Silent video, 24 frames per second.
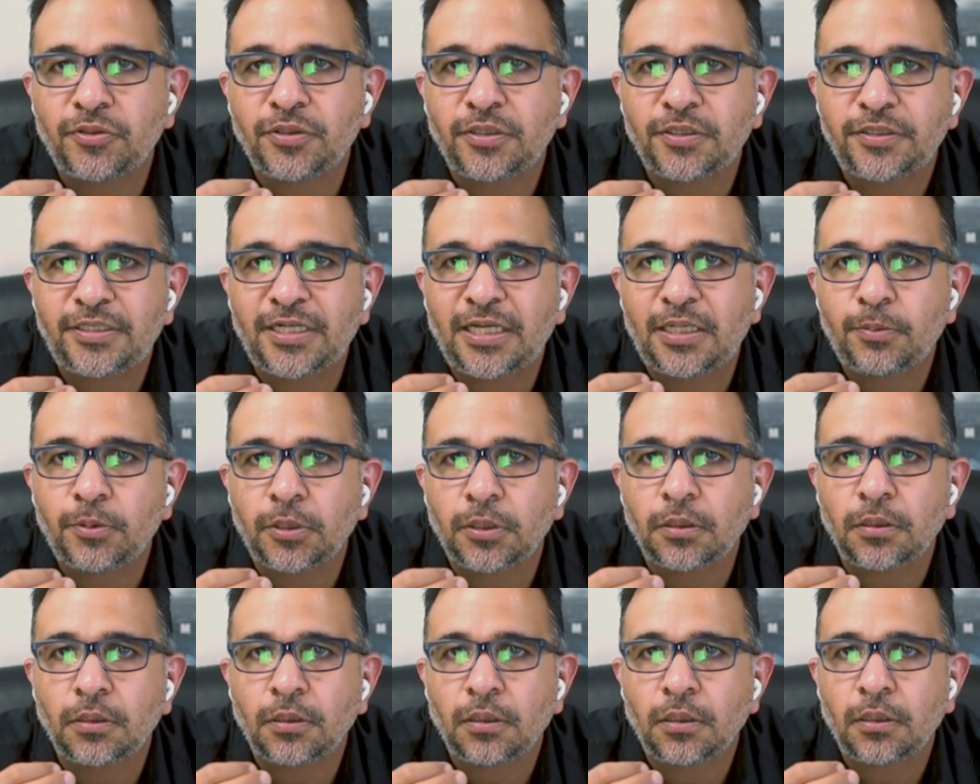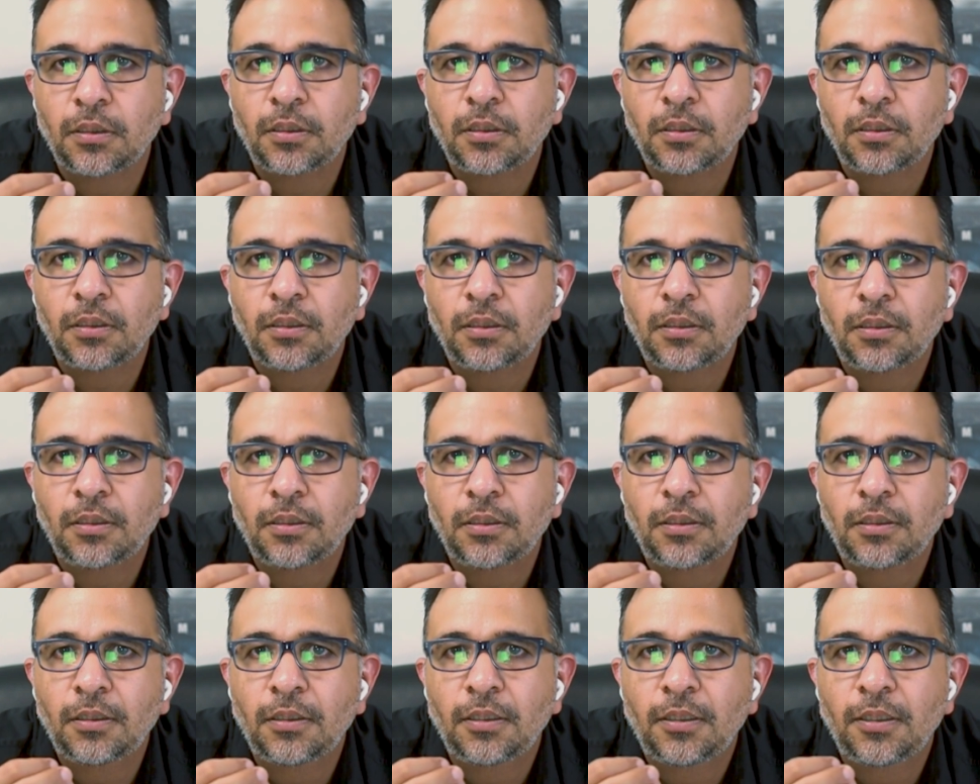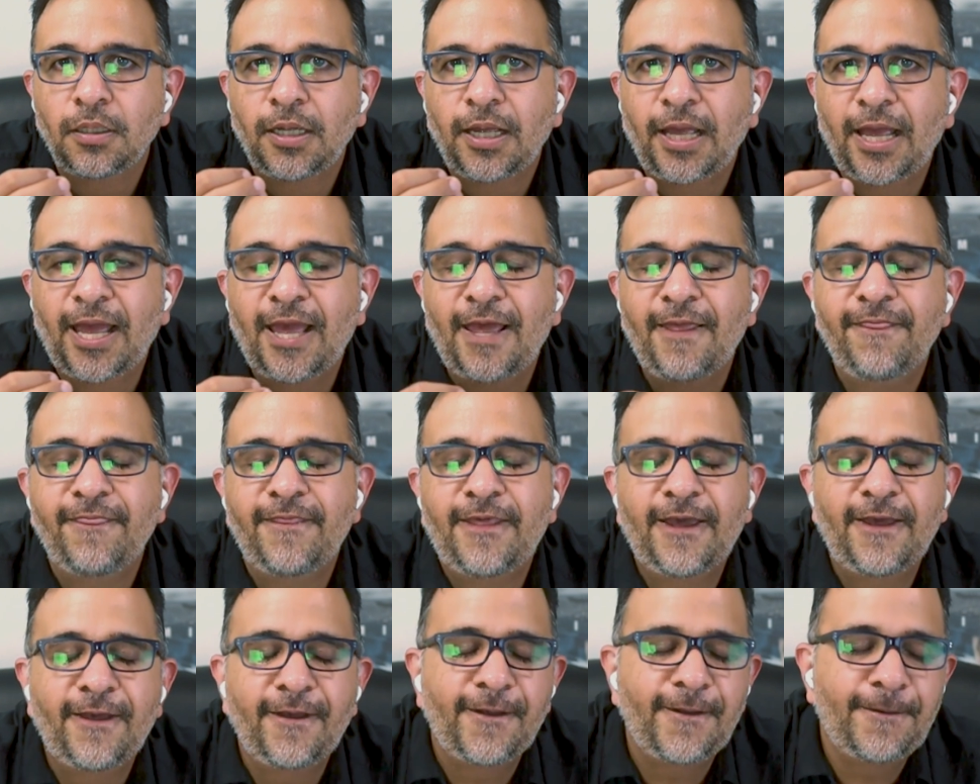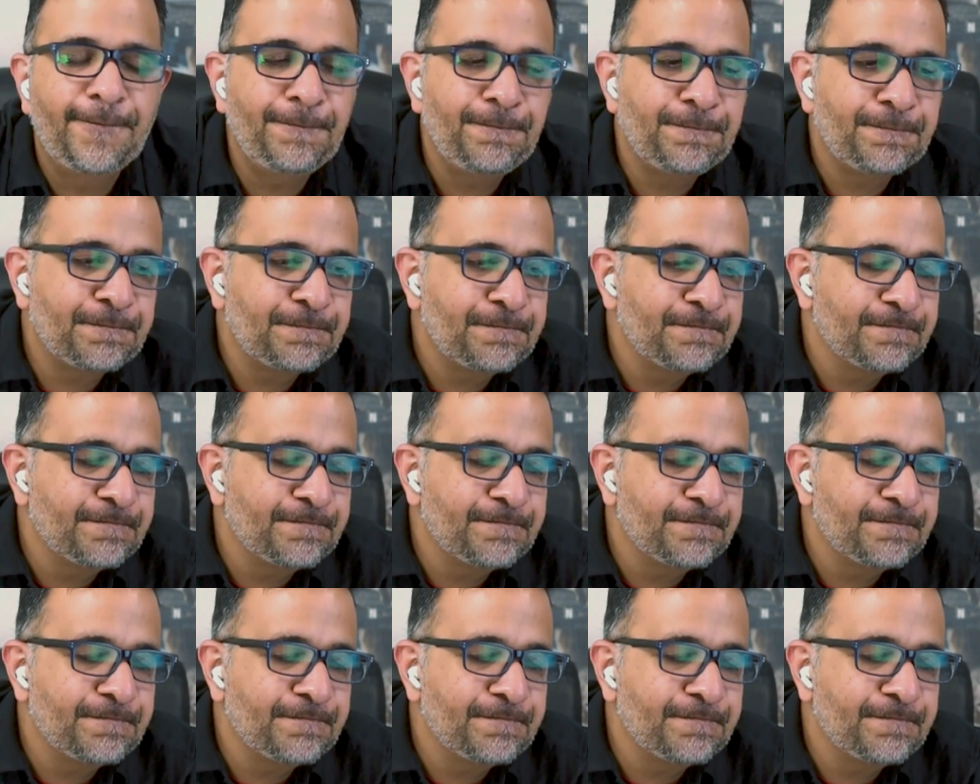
to the table. And they